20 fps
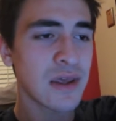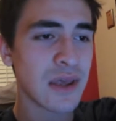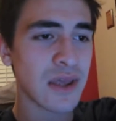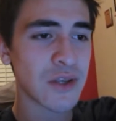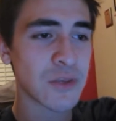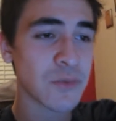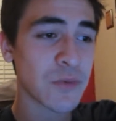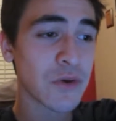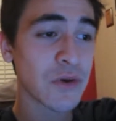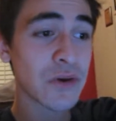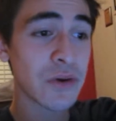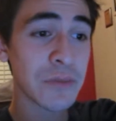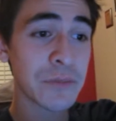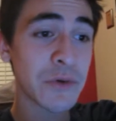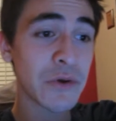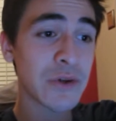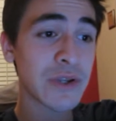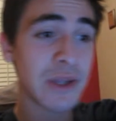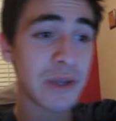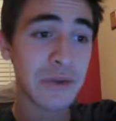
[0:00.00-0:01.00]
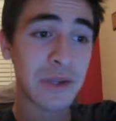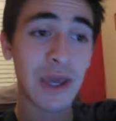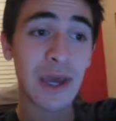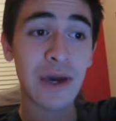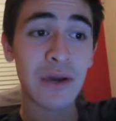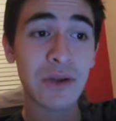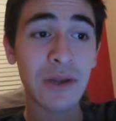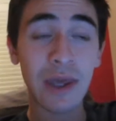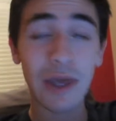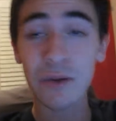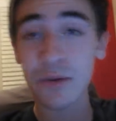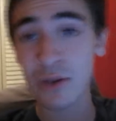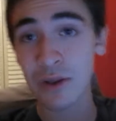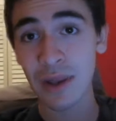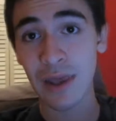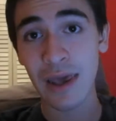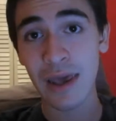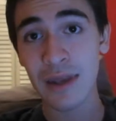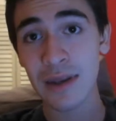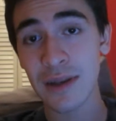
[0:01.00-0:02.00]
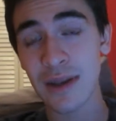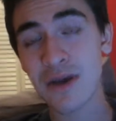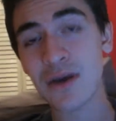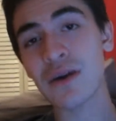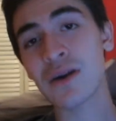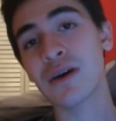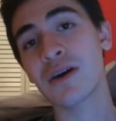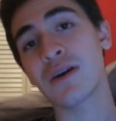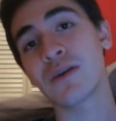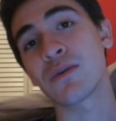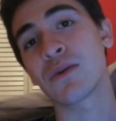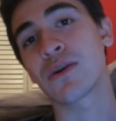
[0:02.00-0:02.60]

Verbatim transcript: And tomorrow I'm going downtown again with Leanne and Erica.